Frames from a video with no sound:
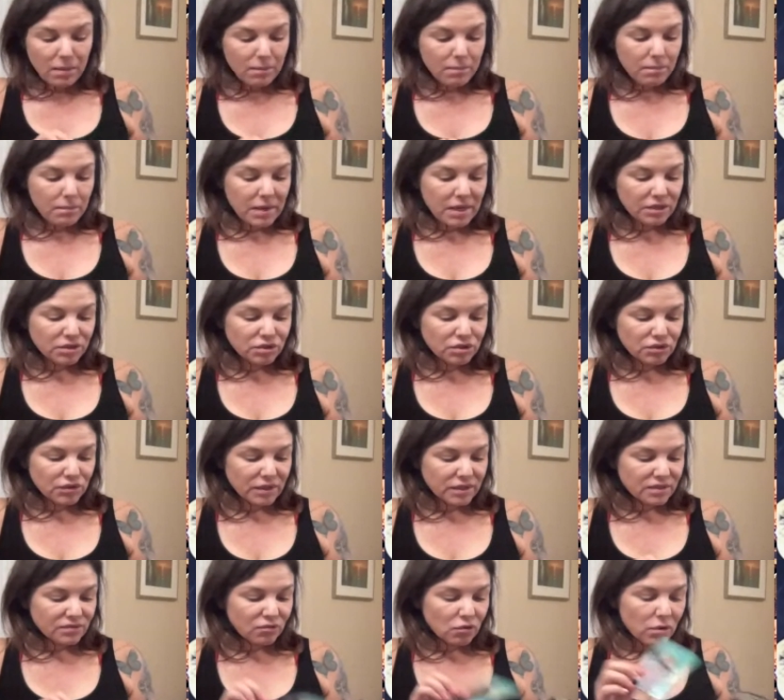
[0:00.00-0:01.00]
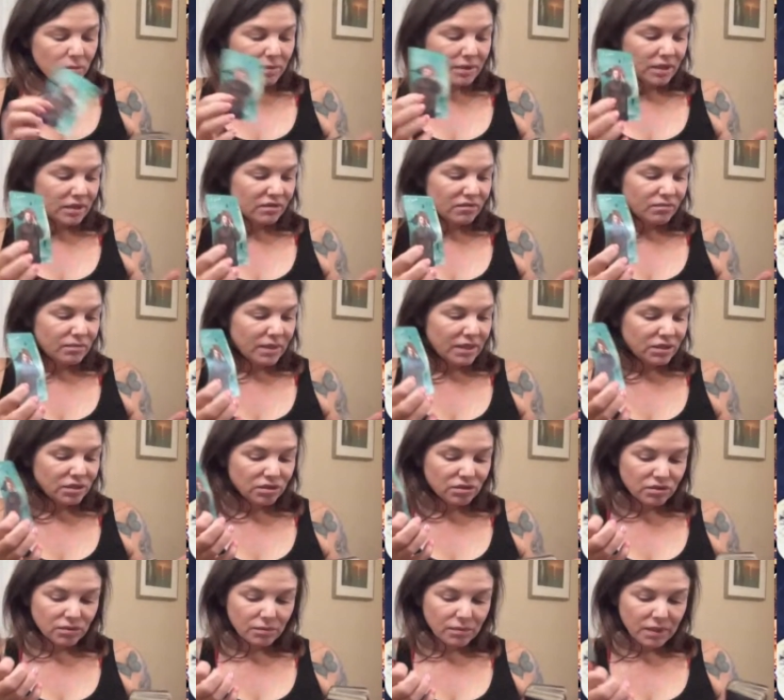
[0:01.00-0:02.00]
Major transformative, major,
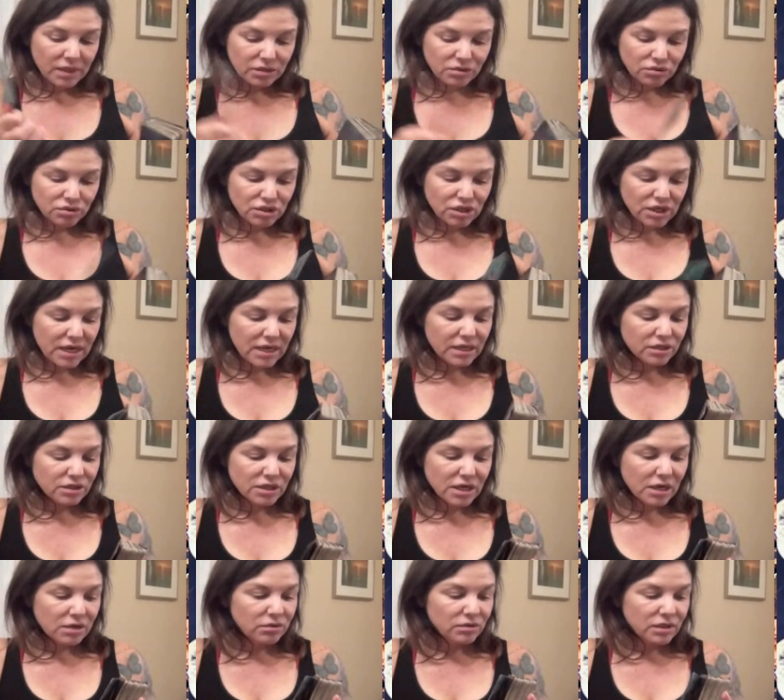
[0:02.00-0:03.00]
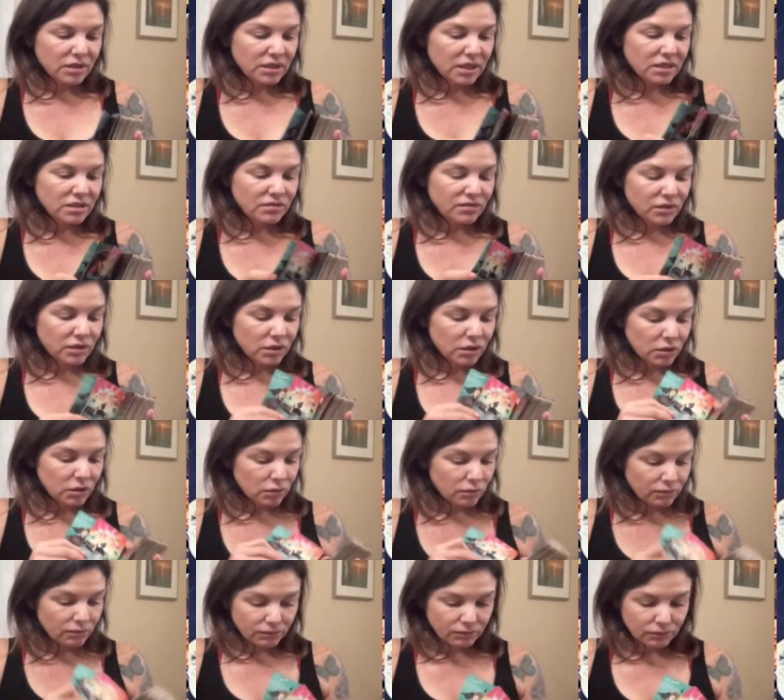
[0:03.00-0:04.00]
major change. I don't think that's for
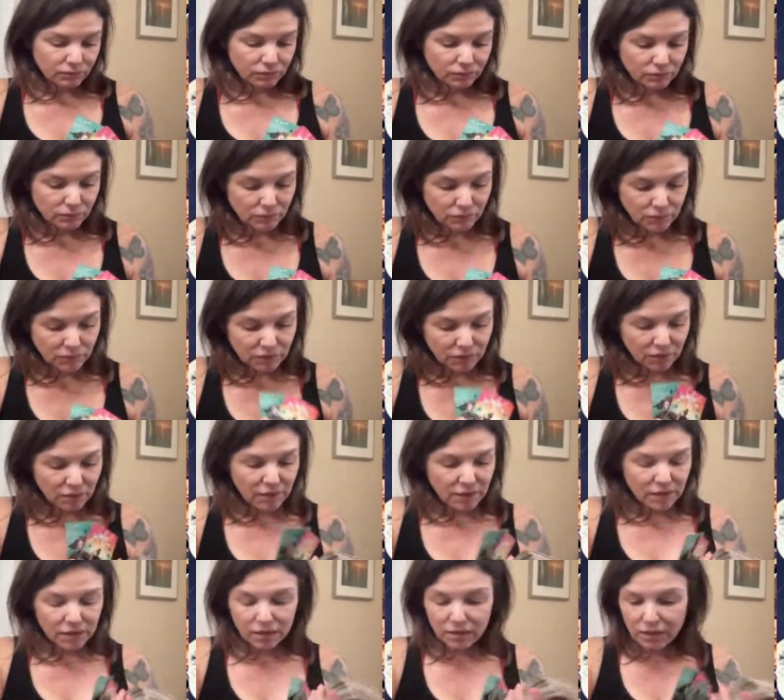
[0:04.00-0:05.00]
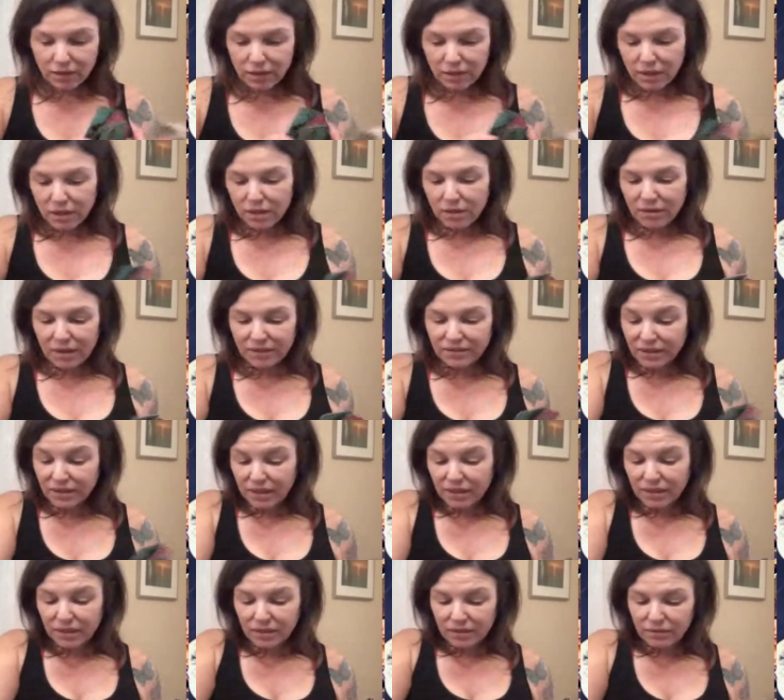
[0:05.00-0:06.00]
you. All right. That's
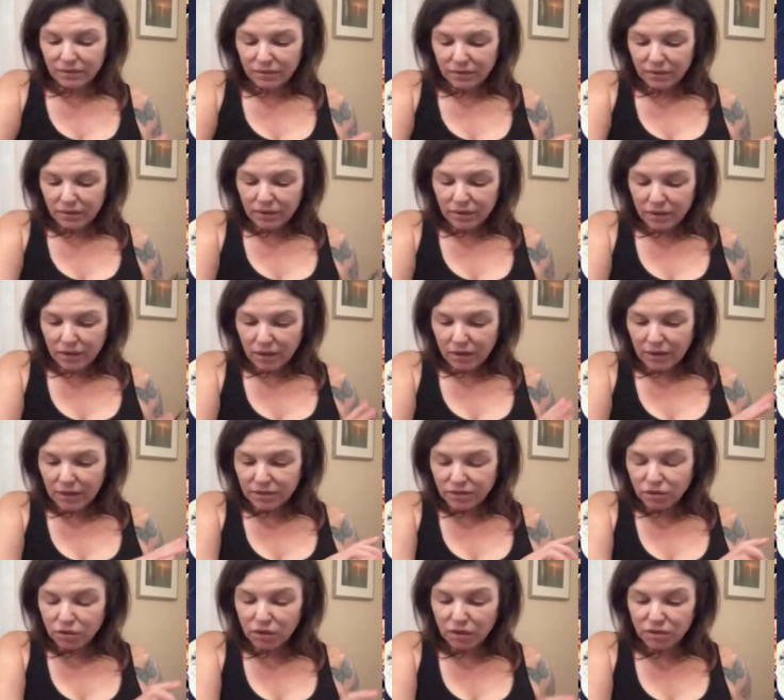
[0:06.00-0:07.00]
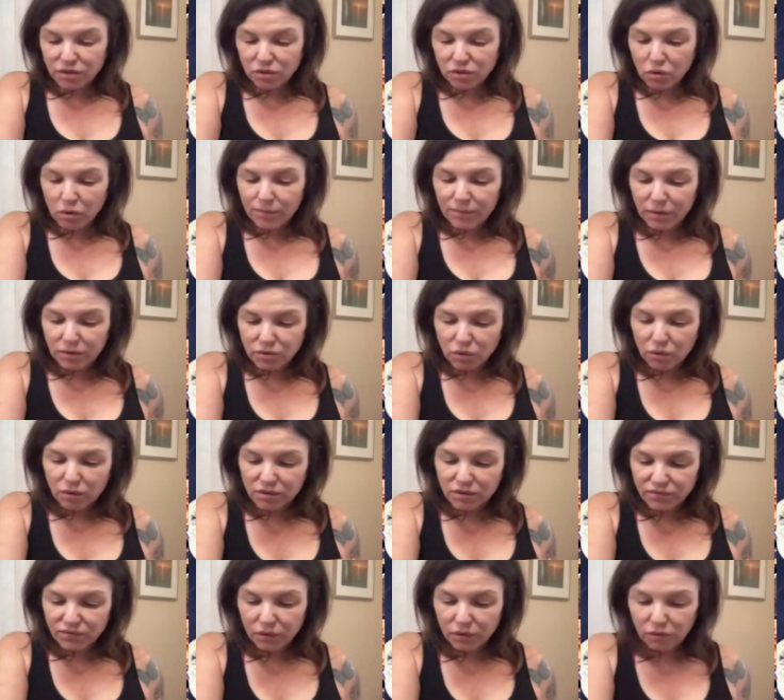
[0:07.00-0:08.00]
it. All right. So you got Scorpio,
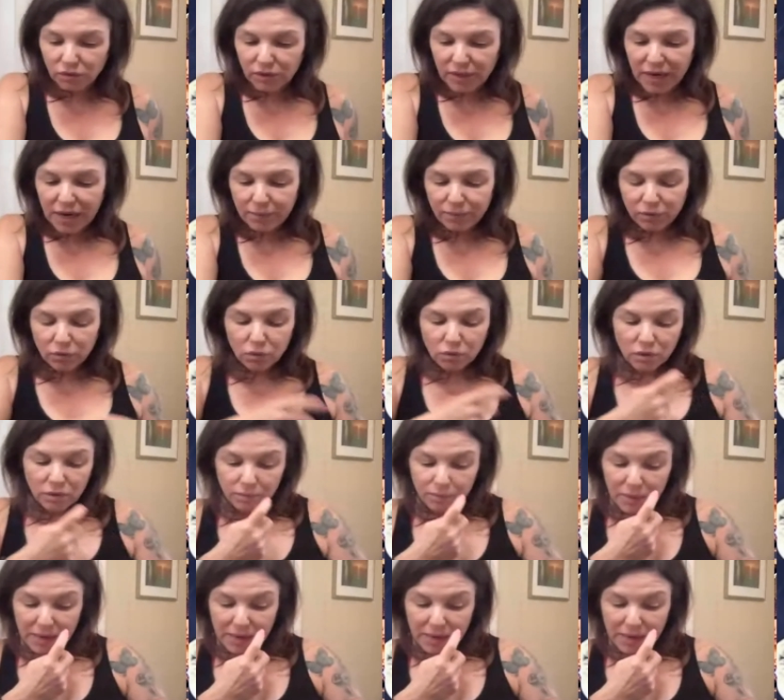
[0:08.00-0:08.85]
Taurus, Virgo, Capricorn,